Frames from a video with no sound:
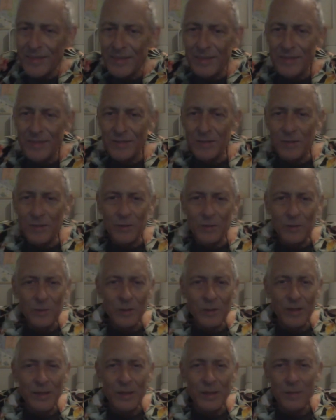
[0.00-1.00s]
And
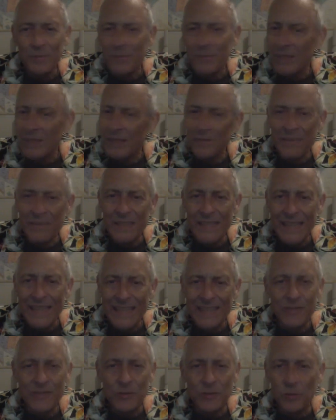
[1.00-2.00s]
so even
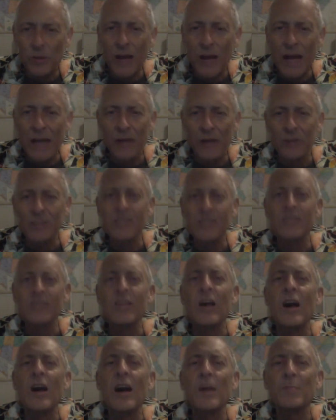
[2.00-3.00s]
his trial
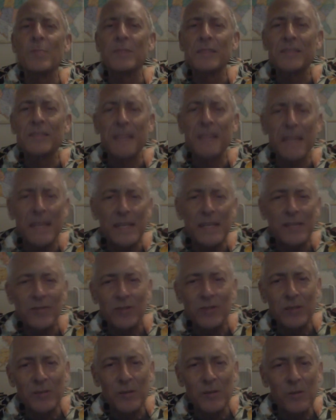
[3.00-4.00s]
is
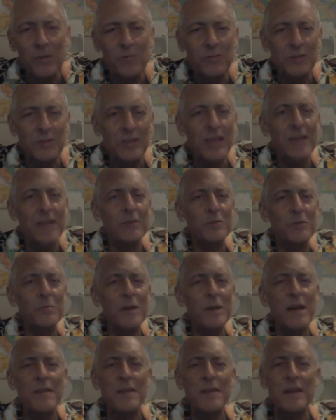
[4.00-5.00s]
upstaged and overshadowed by the